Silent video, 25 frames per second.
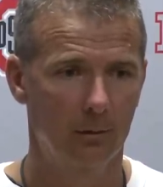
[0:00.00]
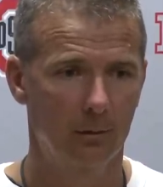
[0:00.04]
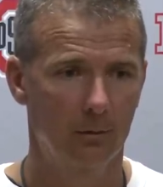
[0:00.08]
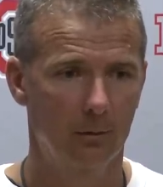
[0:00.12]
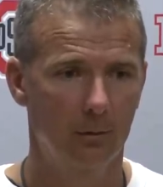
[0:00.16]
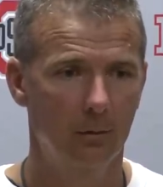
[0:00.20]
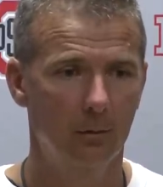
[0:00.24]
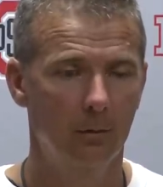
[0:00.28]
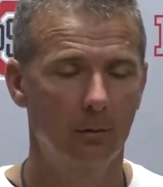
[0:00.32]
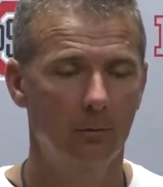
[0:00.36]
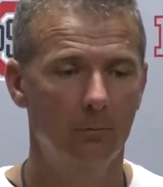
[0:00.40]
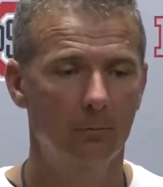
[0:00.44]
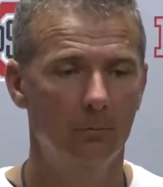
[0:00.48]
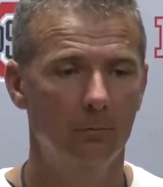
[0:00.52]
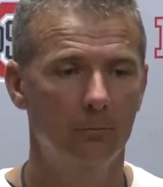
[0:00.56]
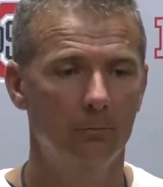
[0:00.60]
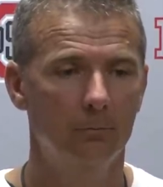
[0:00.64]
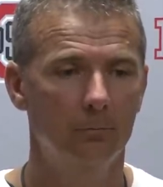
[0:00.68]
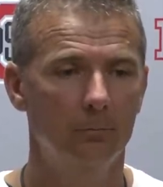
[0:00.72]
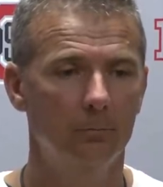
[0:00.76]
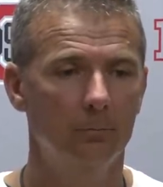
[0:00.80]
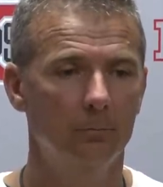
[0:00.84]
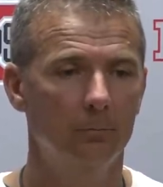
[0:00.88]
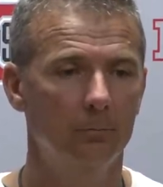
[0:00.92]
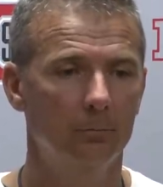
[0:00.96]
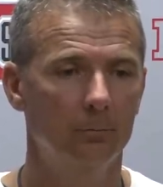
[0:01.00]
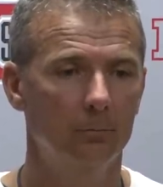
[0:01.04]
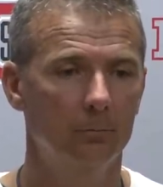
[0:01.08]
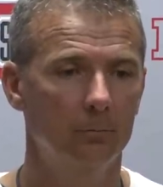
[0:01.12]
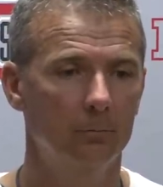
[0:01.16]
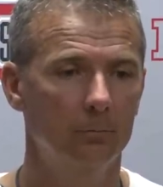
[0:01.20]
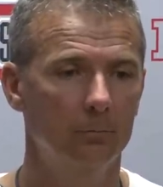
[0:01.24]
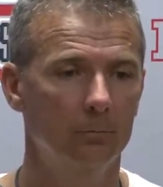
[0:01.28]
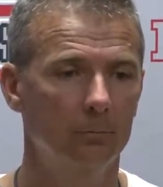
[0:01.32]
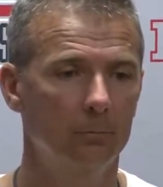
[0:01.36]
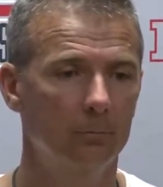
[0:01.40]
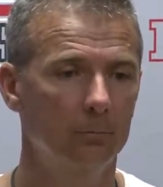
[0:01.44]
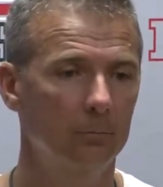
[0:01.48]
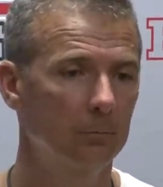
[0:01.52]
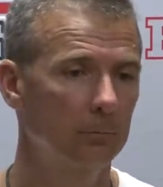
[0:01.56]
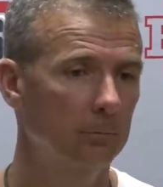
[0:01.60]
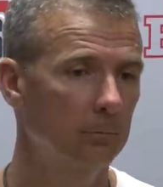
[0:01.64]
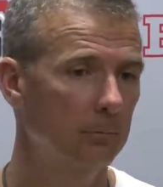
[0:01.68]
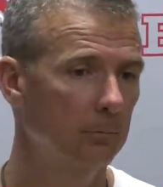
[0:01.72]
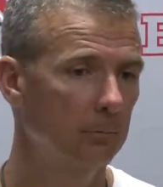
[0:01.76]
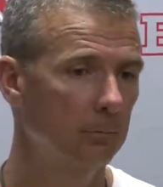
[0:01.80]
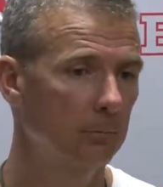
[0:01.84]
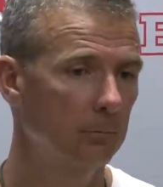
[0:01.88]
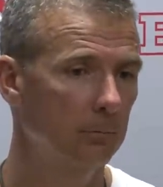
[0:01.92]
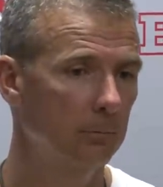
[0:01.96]
And just other thing, JT Barrett, is there a
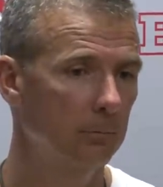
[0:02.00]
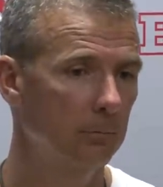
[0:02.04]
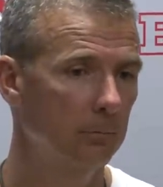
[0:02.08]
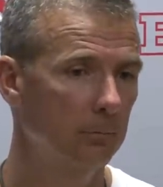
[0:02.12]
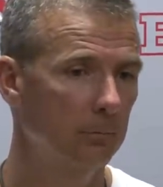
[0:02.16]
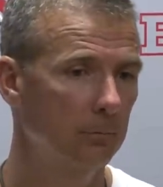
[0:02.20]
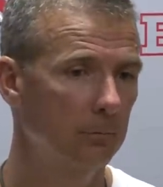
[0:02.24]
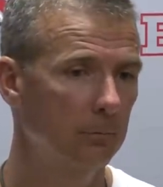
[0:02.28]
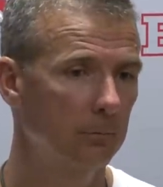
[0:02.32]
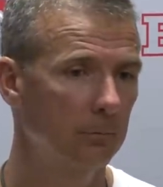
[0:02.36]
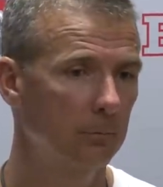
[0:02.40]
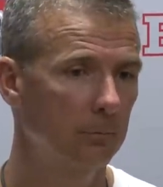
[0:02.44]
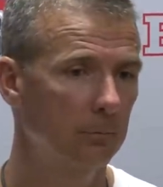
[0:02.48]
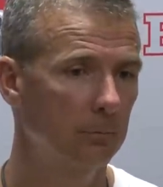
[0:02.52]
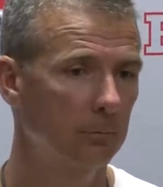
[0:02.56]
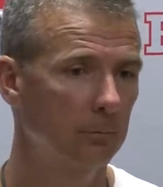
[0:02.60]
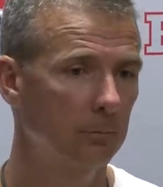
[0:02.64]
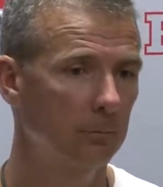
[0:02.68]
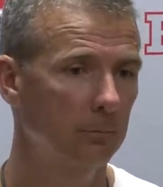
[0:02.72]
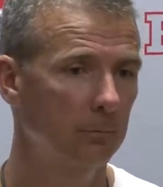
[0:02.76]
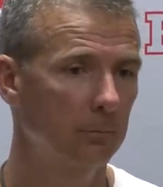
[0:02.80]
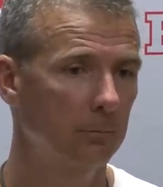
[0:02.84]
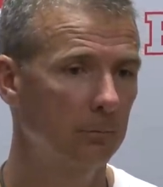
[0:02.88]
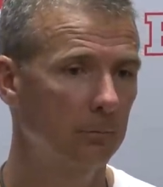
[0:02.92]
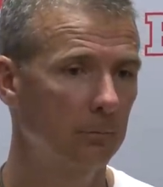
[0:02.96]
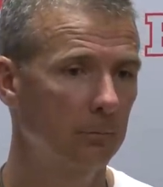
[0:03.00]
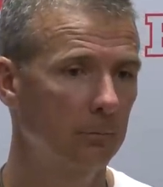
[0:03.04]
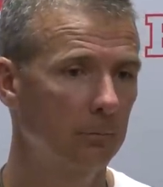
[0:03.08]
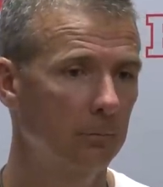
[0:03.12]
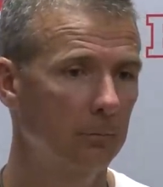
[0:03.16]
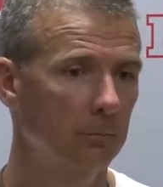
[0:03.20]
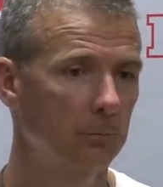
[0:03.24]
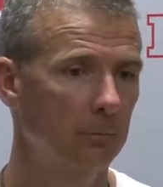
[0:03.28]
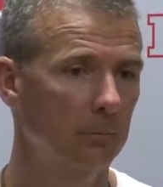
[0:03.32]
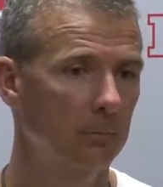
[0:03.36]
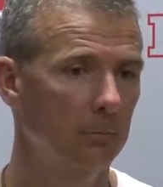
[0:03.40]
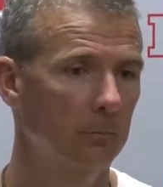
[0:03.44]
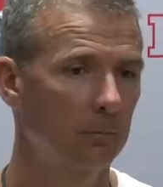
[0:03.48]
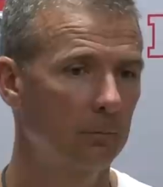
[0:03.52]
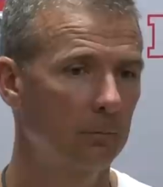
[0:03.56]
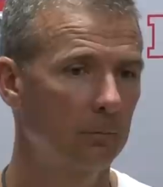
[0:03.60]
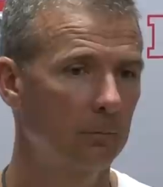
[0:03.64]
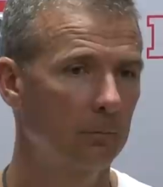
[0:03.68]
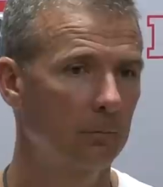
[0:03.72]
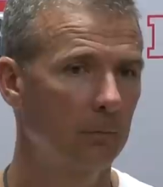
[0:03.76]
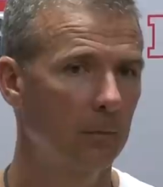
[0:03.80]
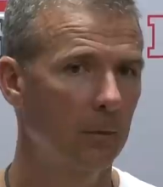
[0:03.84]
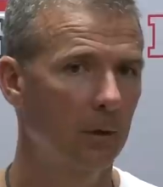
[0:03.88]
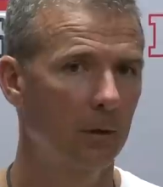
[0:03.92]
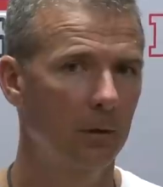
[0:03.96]
chance that we could talk to him before he makes his
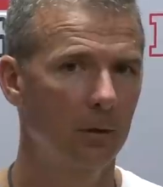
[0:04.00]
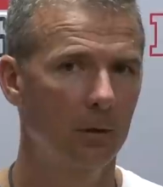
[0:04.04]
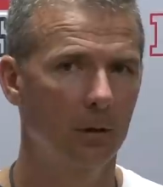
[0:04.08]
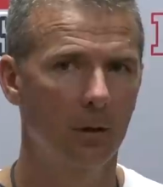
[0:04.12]
first start?